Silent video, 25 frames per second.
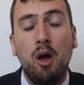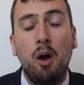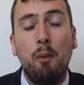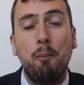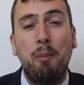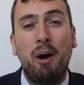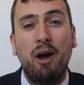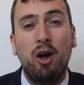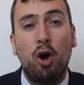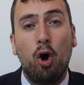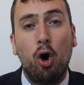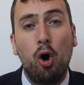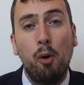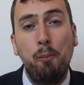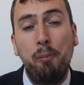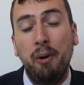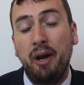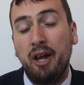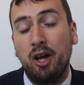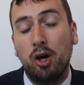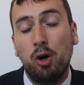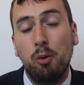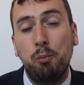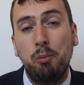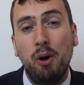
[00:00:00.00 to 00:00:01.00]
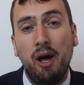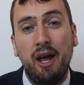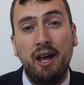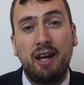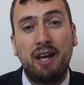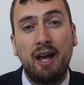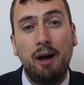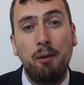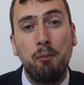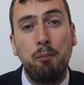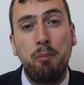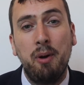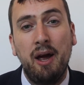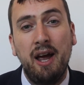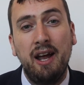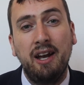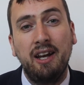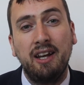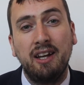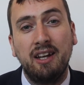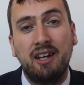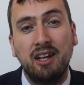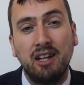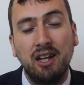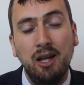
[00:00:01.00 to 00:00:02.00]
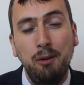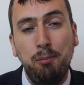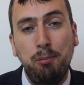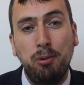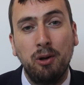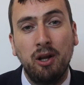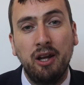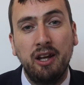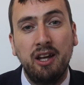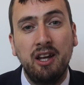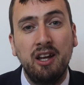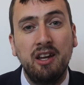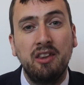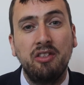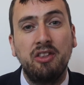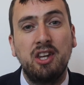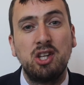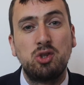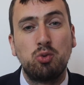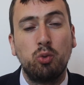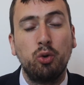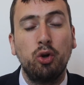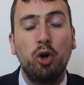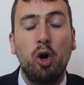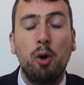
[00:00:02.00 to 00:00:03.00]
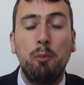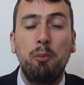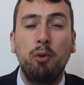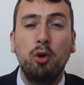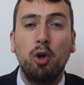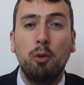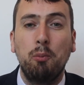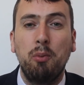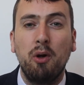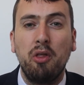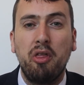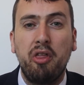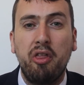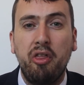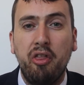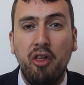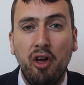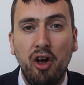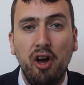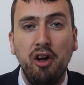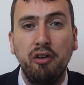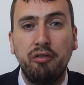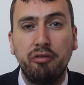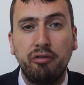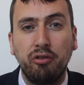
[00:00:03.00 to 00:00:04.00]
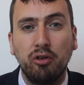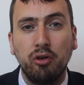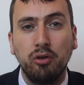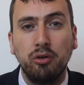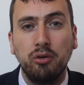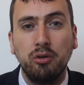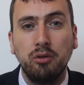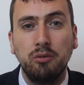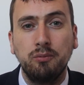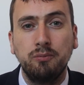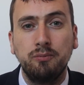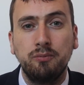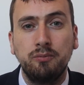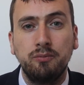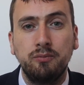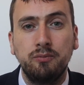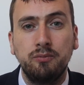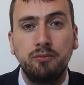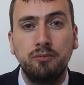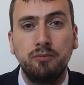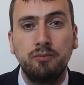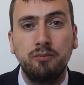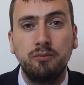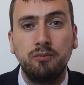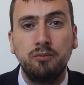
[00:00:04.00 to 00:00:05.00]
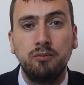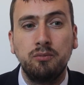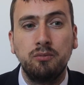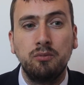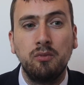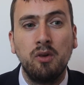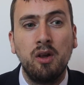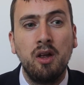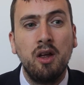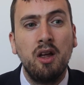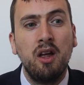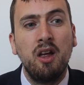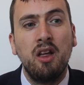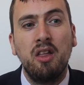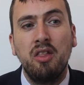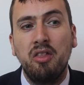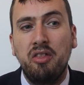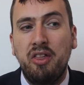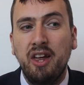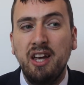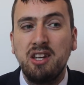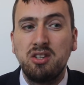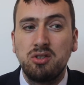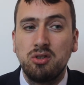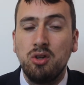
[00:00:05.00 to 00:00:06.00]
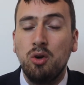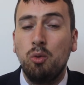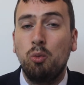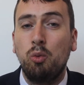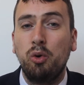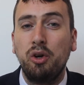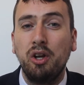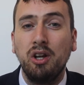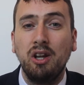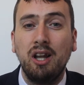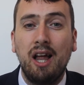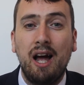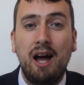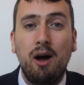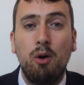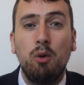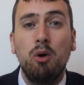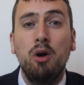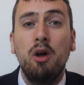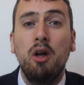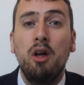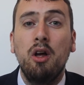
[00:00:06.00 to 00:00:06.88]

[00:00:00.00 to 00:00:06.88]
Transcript: By opening up a campaign in Gallipoli, this would open up a third front. This would allow